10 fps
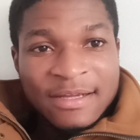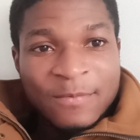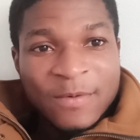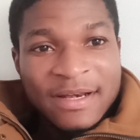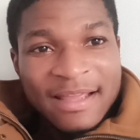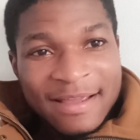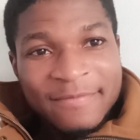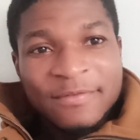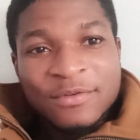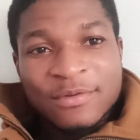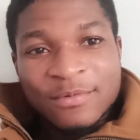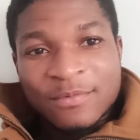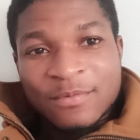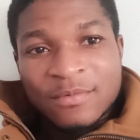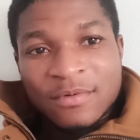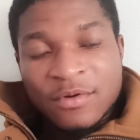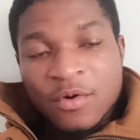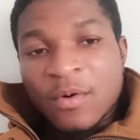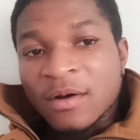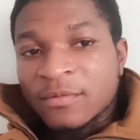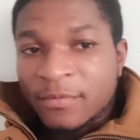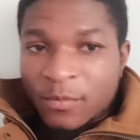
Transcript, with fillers: whenever you go out for